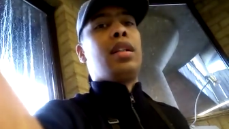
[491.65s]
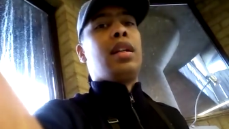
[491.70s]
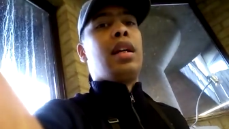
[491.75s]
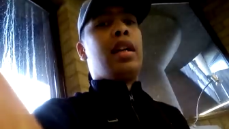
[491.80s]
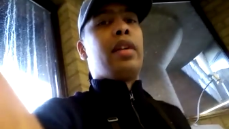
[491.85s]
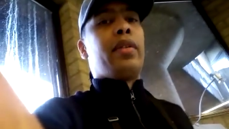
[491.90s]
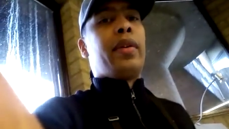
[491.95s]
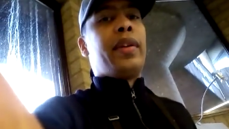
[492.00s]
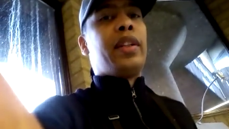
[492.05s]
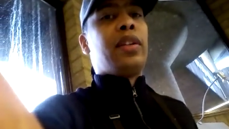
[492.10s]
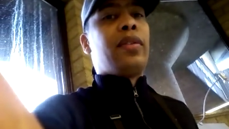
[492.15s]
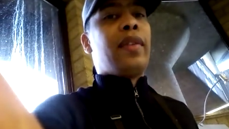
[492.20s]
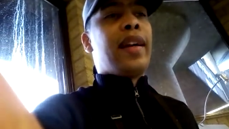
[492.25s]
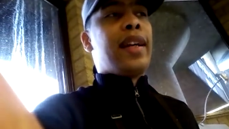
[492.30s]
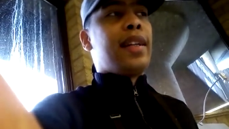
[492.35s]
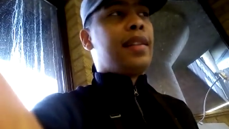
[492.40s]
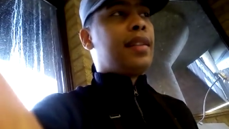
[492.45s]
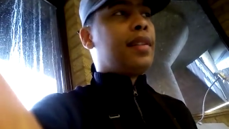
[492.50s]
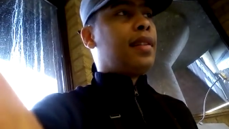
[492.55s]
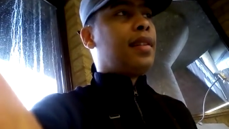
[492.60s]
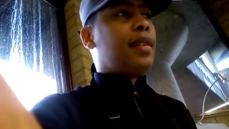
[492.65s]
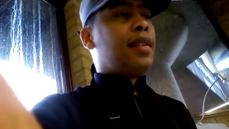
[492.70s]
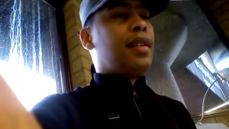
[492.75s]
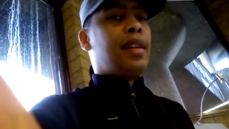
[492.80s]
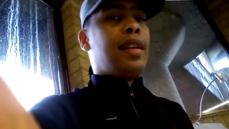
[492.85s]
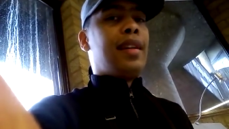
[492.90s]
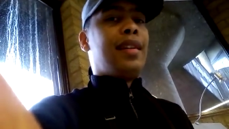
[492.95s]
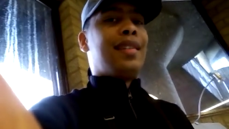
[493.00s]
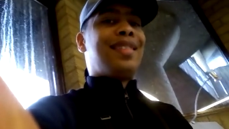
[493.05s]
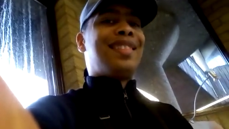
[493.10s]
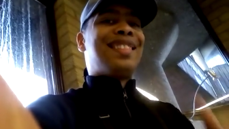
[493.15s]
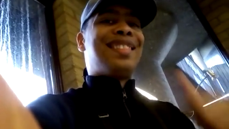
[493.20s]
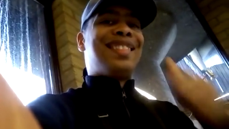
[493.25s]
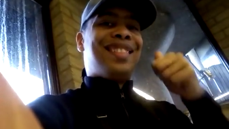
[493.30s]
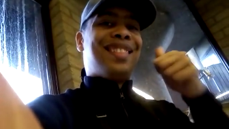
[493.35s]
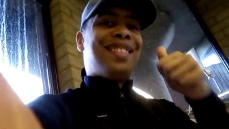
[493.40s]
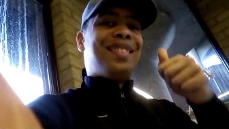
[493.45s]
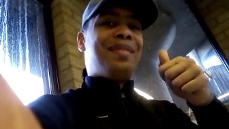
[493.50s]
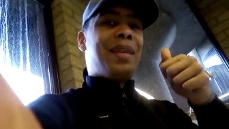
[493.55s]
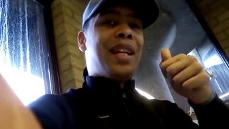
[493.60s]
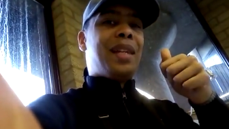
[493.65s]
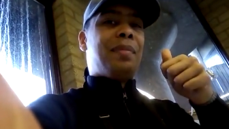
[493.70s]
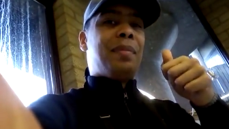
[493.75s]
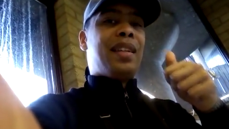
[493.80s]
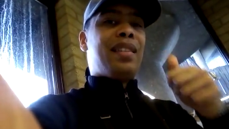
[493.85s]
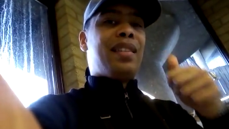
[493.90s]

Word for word: I agree with Christ. Get